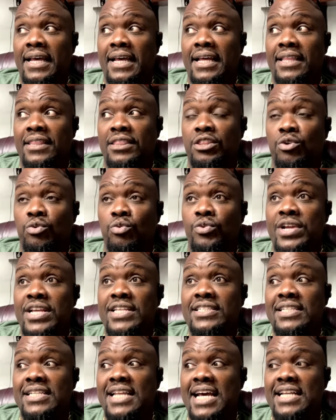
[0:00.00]
The
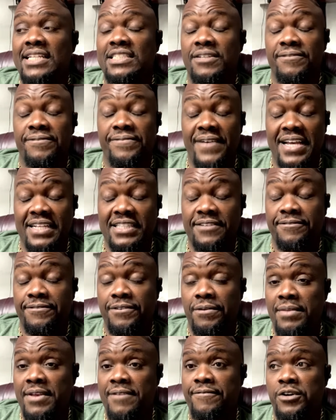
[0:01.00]
reason that is effective for
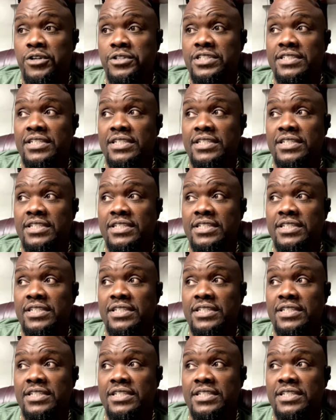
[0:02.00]
me versus